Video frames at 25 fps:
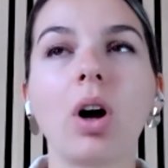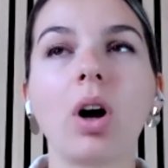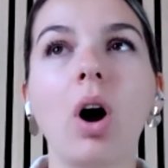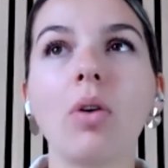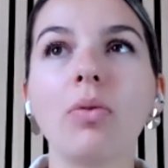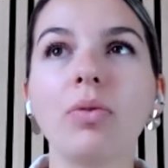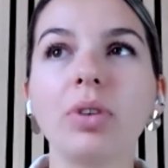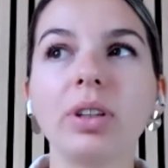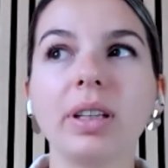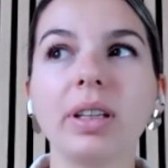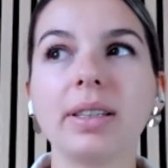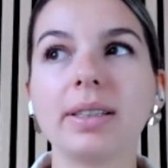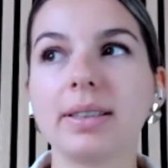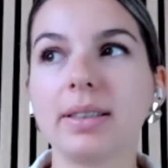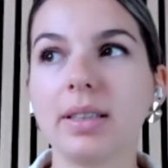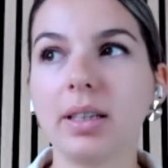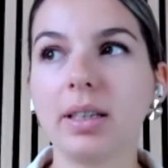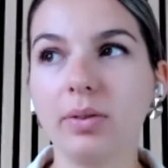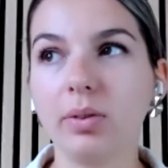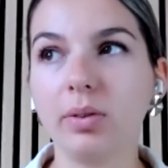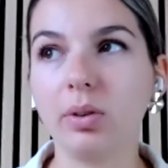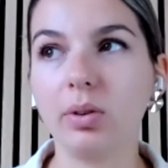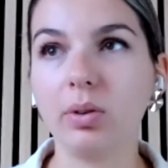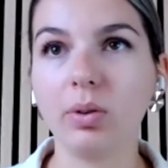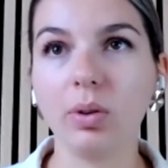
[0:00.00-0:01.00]
confidence
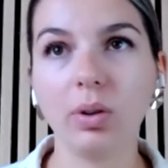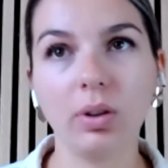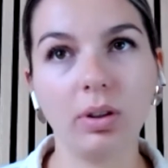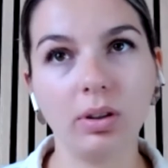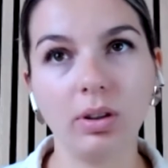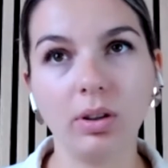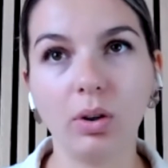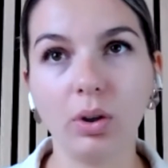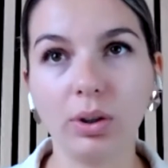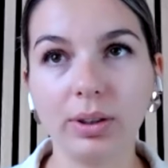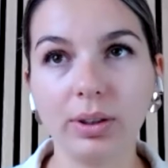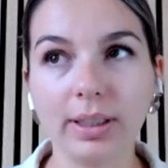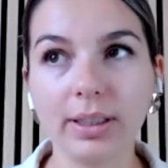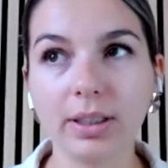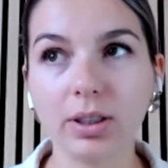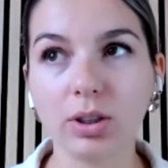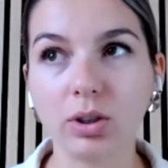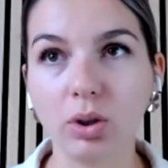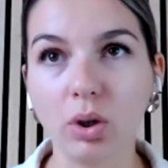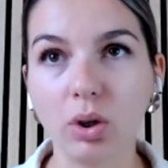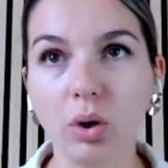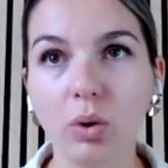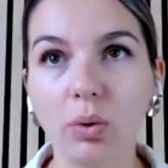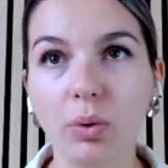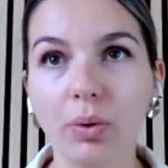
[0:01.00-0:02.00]
level, on
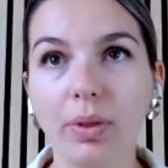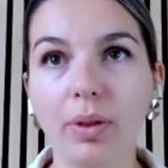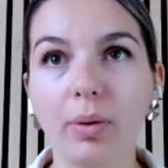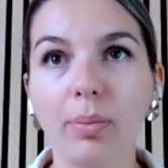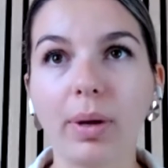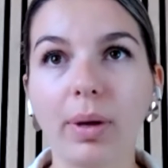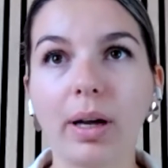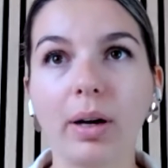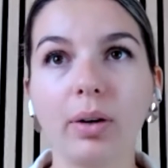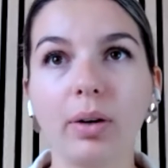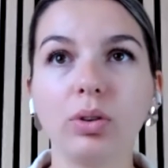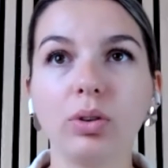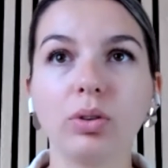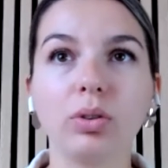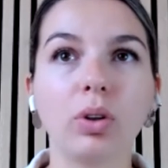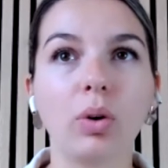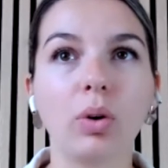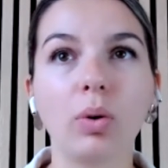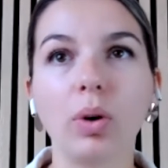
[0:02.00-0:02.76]
this note, about,